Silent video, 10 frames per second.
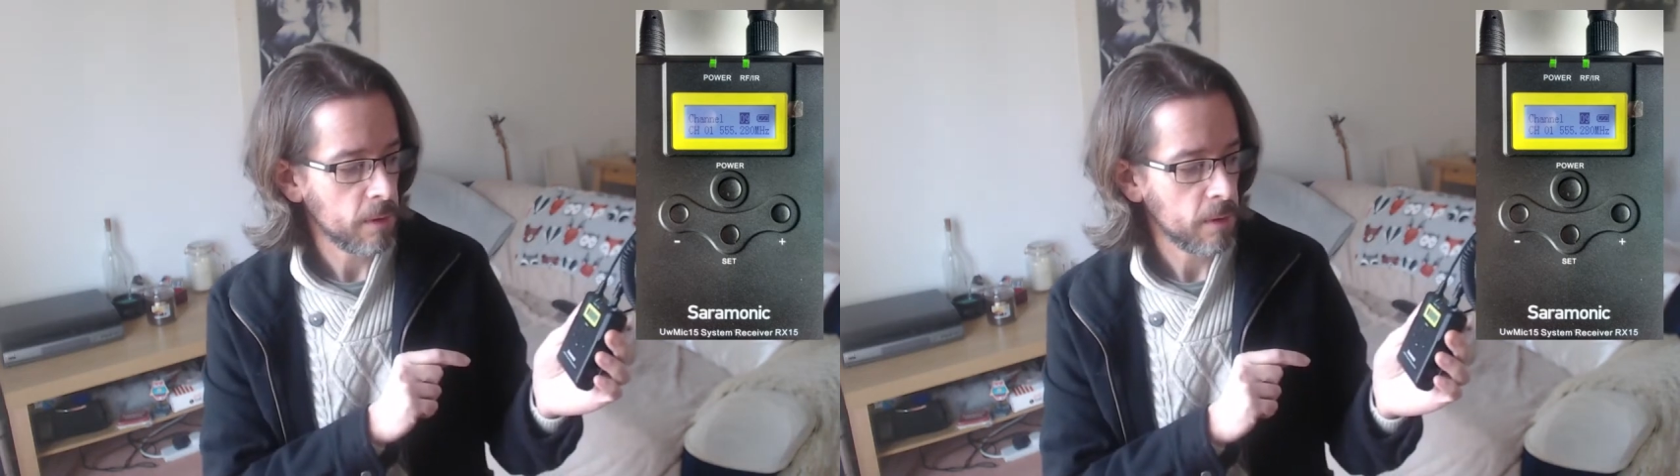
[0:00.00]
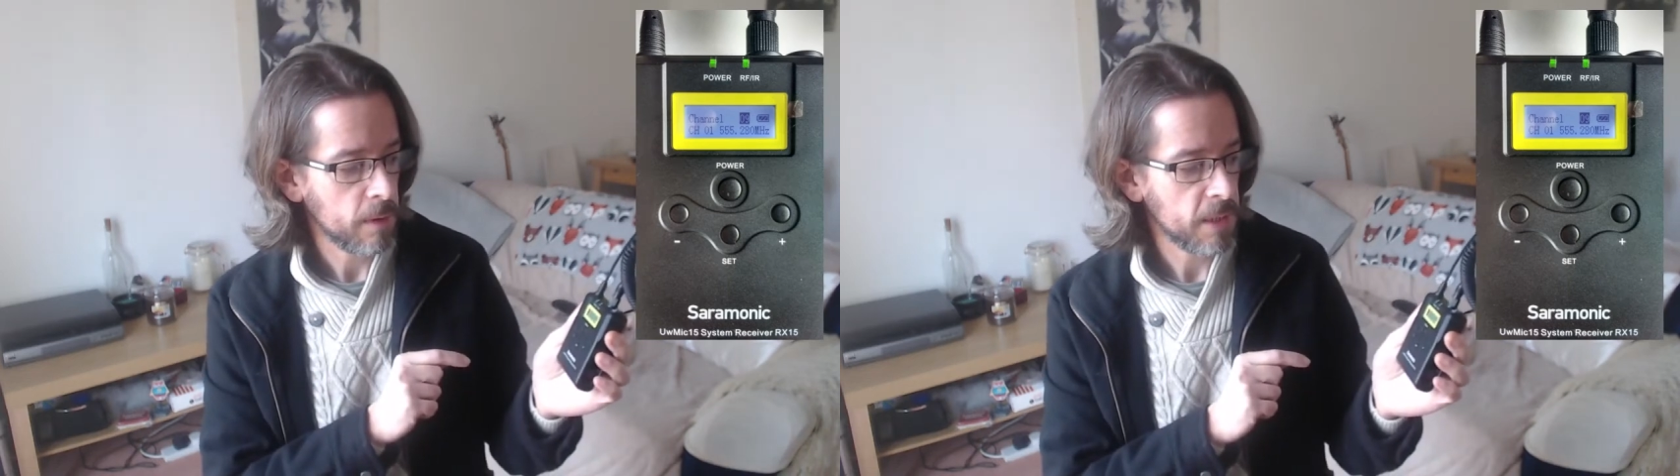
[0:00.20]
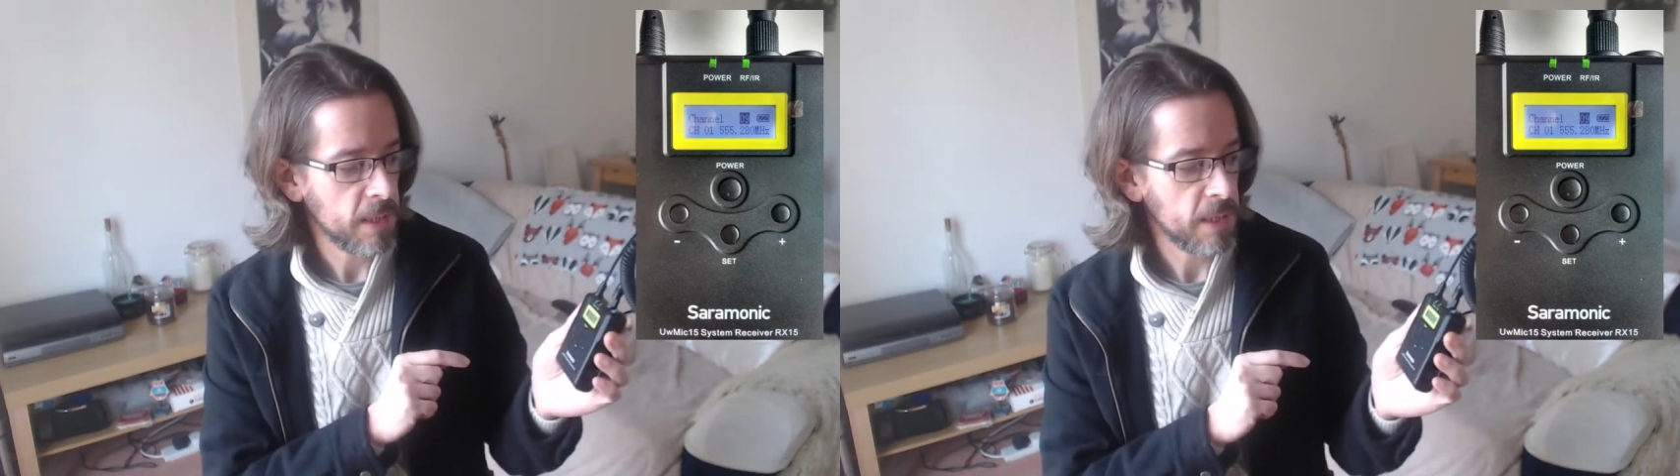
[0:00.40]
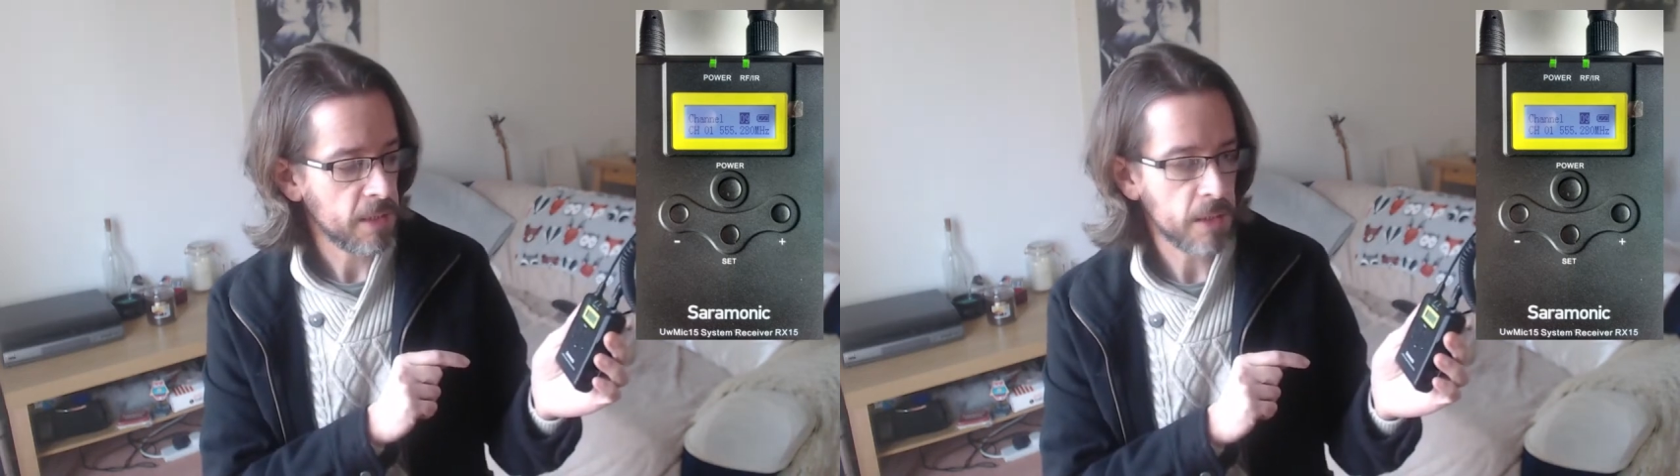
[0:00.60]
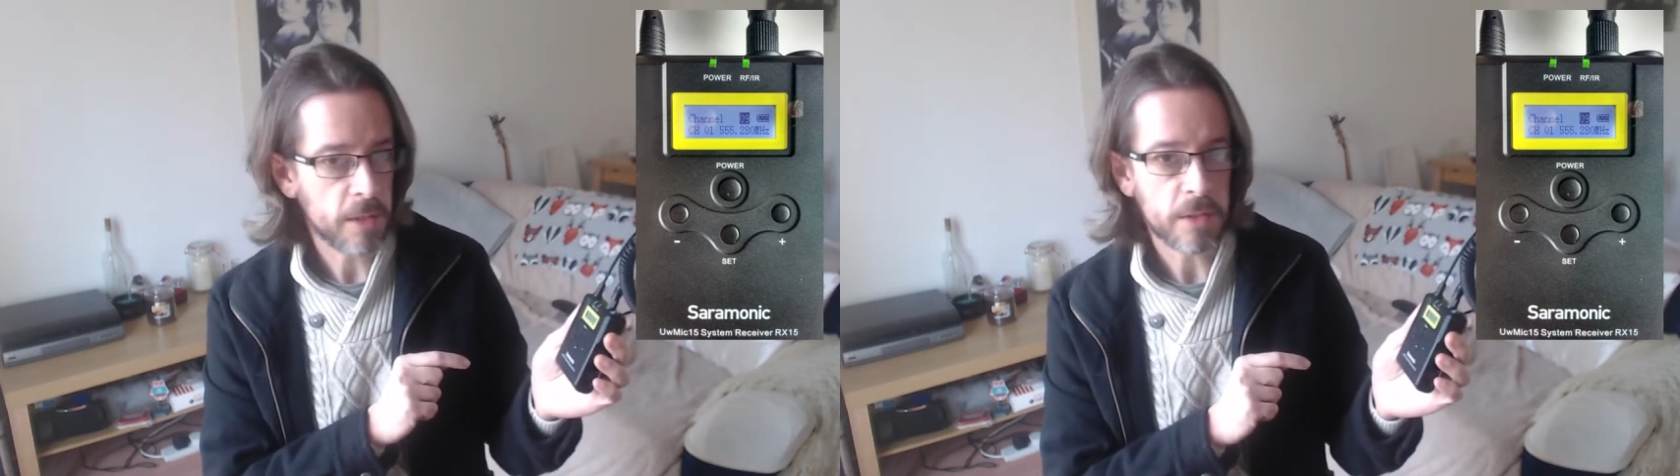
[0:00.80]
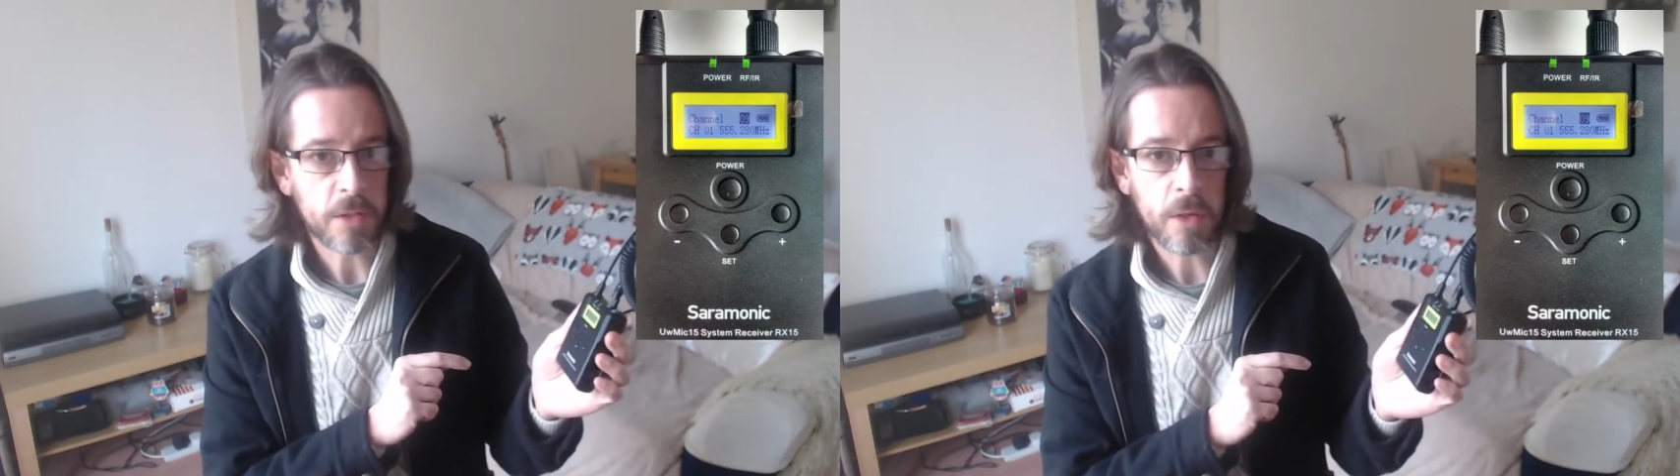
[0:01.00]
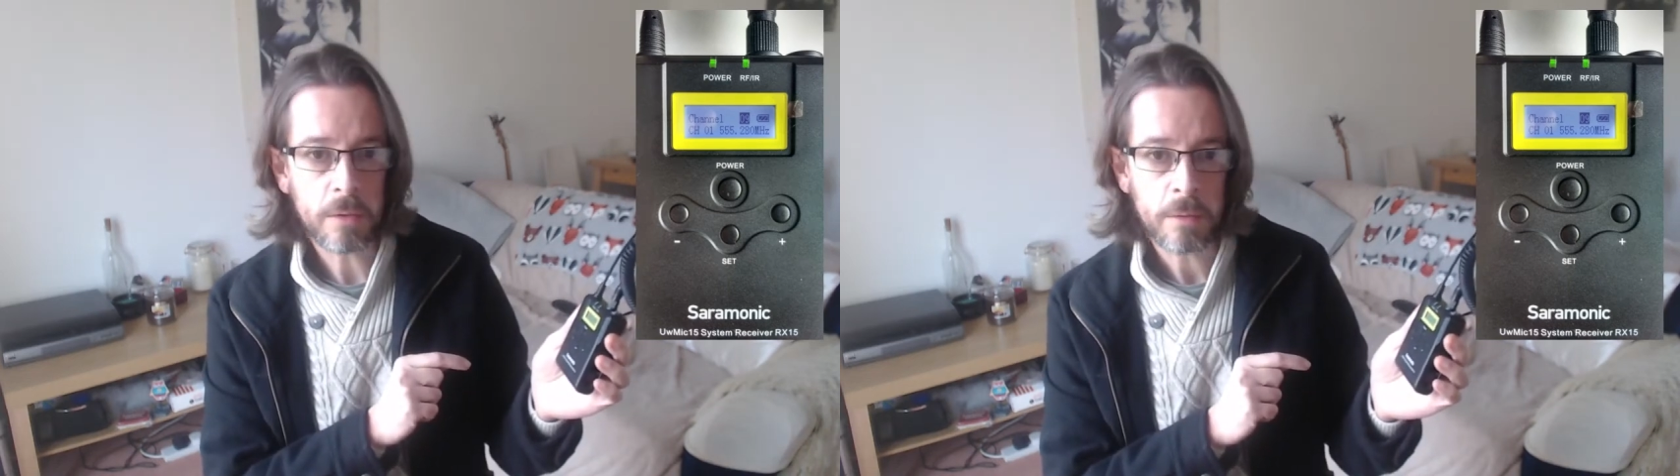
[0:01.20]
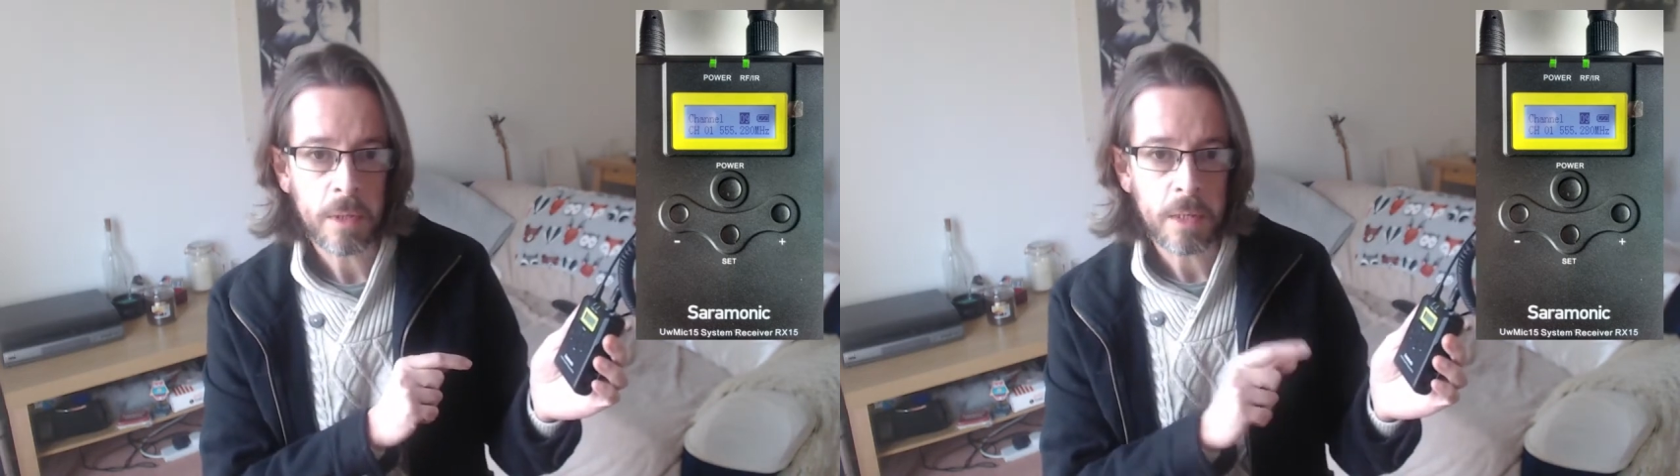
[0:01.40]
until it turns on.
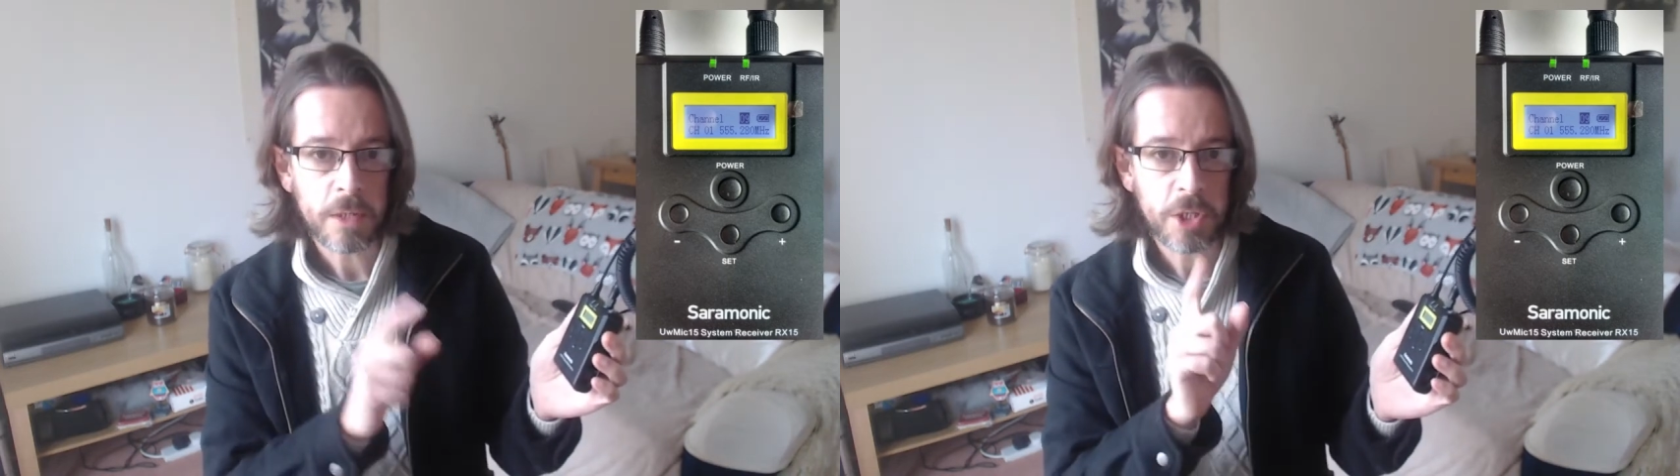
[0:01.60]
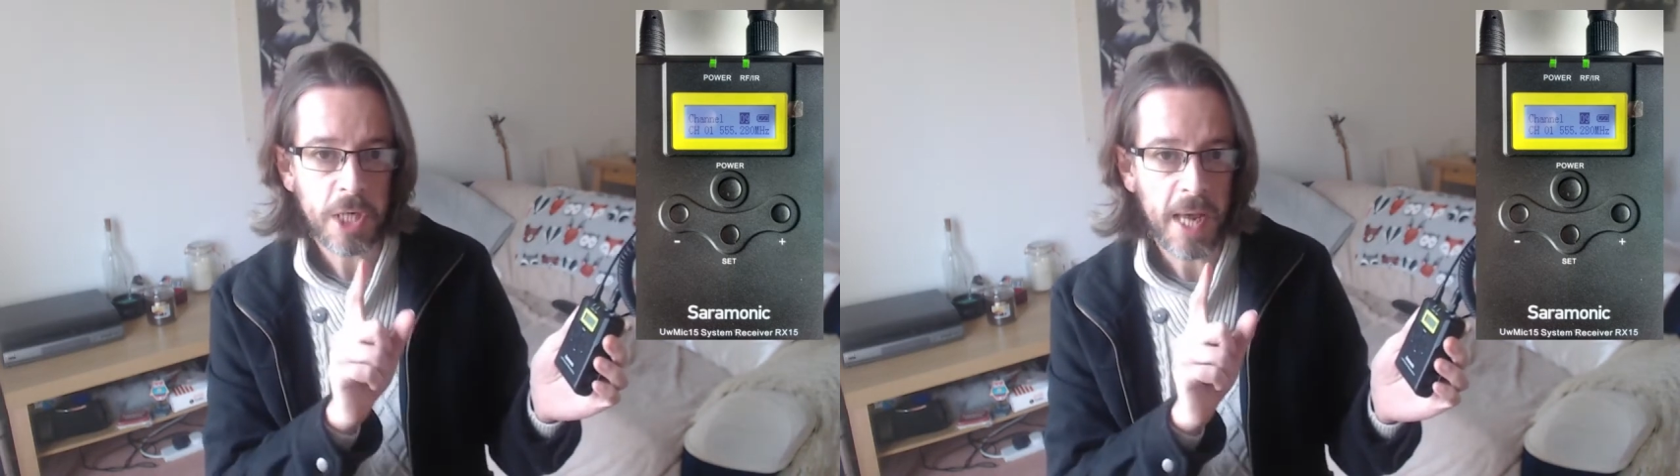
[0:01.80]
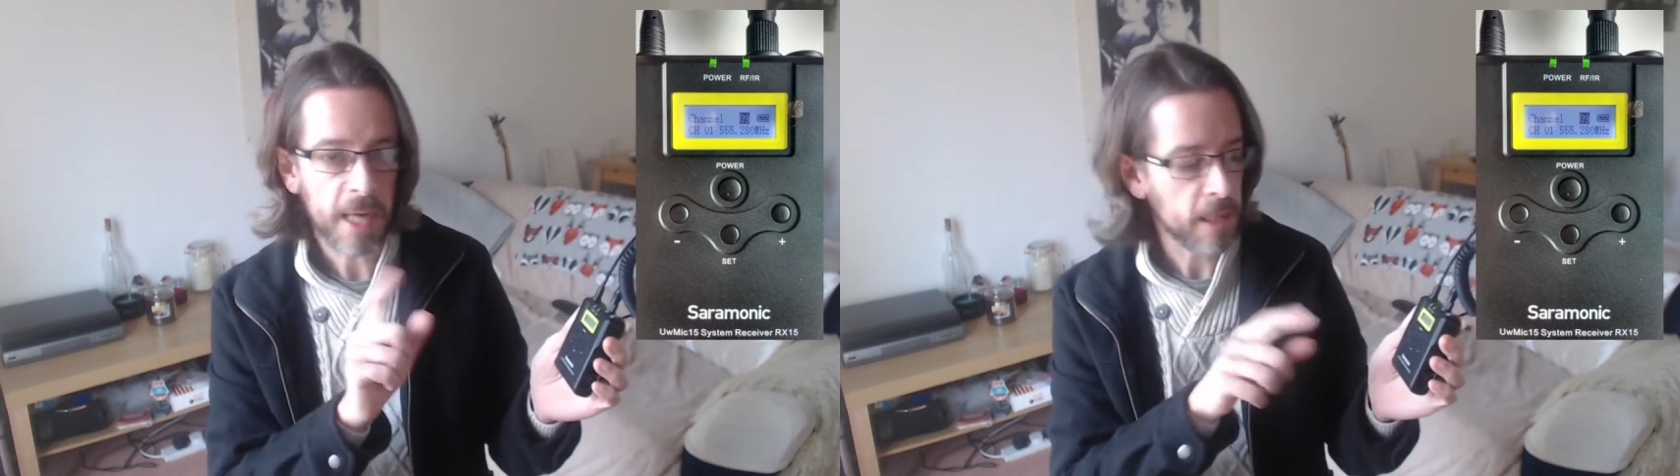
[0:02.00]
Check